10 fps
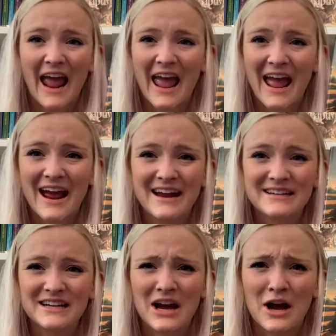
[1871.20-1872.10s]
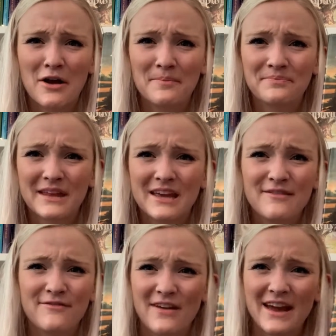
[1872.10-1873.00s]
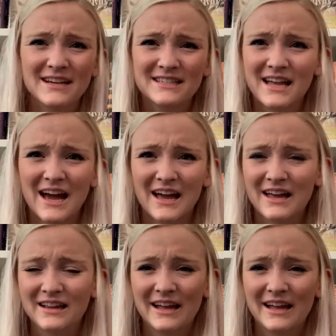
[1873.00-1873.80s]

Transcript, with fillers: And he fakes that